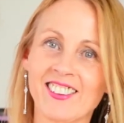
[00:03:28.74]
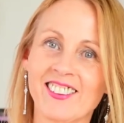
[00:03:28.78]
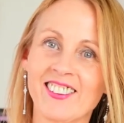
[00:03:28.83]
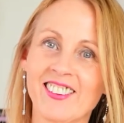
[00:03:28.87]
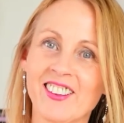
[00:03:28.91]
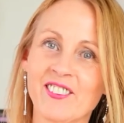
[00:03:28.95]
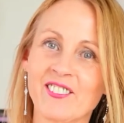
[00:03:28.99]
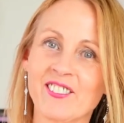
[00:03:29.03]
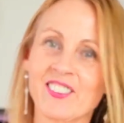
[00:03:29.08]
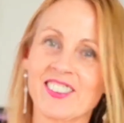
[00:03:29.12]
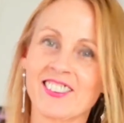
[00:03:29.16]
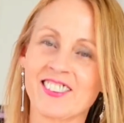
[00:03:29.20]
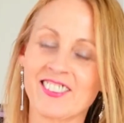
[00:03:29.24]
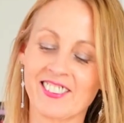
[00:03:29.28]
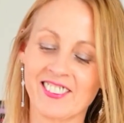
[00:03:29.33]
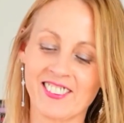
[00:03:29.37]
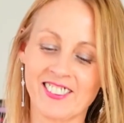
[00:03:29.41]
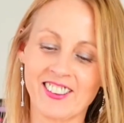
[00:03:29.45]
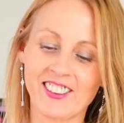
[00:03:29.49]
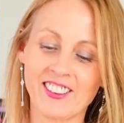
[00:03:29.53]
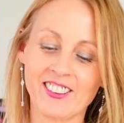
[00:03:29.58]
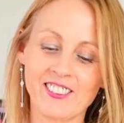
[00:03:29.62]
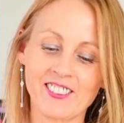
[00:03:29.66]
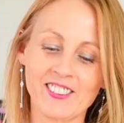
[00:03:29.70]
you have to do
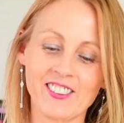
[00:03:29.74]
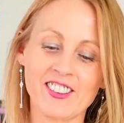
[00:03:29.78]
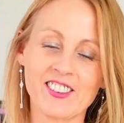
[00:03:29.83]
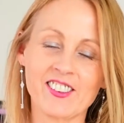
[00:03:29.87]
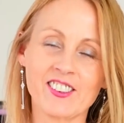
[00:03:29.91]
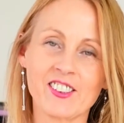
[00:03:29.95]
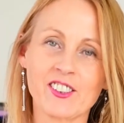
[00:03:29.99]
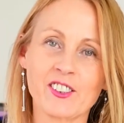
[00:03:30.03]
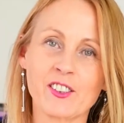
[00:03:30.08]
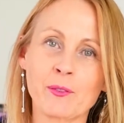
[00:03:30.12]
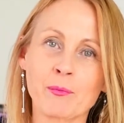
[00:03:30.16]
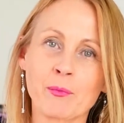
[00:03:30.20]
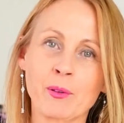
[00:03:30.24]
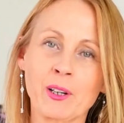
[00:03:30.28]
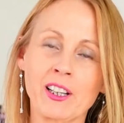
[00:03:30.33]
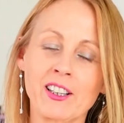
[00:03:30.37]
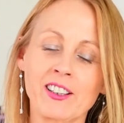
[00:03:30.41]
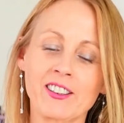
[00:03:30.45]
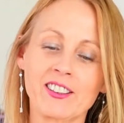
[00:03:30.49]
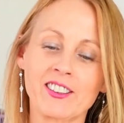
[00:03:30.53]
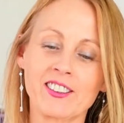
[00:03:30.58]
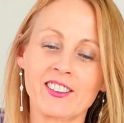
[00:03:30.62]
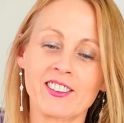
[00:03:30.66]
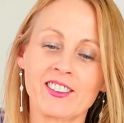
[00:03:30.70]
now is just
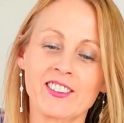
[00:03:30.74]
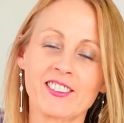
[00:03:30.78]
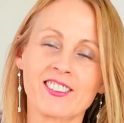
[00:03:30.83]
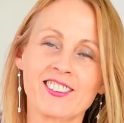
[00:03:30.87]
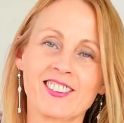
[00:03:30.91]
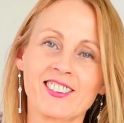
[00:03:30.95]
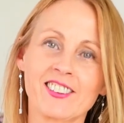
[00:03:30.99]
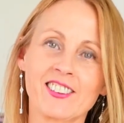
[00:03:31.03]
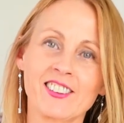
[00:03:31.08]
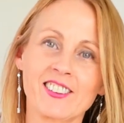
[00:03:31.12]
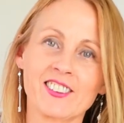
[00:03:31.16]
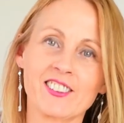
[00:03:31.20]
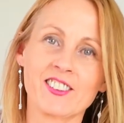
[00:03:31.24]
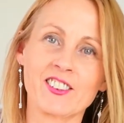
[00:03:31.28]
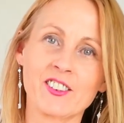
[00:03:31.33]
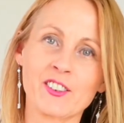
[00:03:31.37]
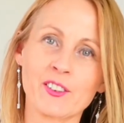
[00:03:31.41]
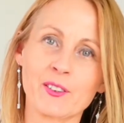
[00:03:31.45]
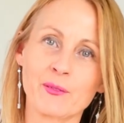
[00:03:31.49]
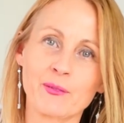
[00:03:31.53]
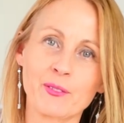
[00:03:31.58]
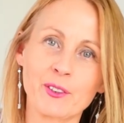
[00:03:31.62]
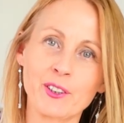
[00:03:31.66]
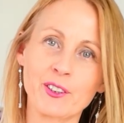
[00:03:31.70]
blend it until it's
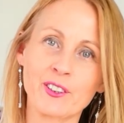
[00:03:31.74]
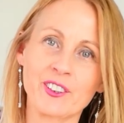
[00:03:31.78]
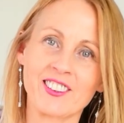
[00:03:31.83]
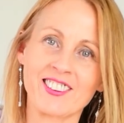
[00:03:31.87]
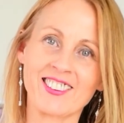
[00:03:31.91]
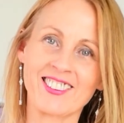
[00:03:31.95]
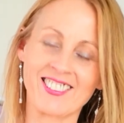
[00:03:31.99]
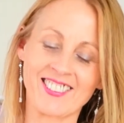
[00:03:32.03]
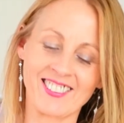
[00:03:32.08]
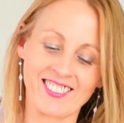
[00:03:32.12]
smooth.